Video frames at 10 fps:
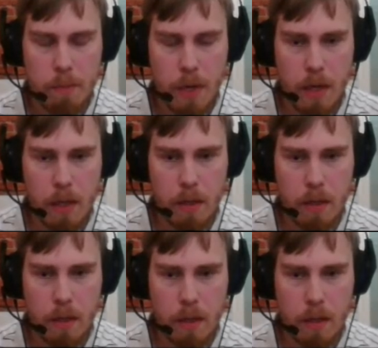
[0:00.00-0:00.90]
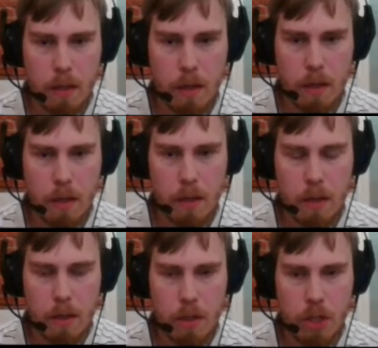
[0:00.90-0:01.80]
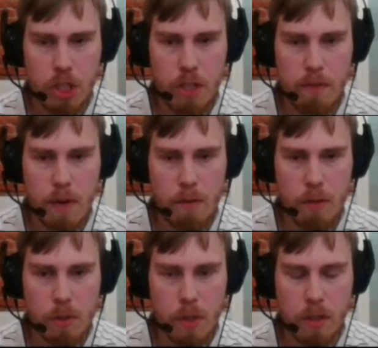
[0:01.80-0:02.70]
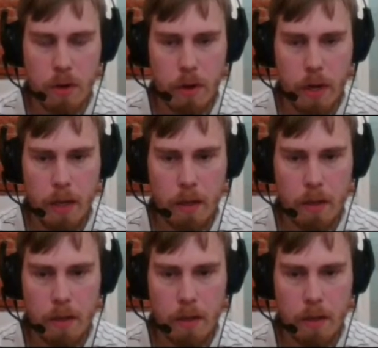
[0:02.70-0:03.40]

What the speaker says: but knight g5 was quite annoying.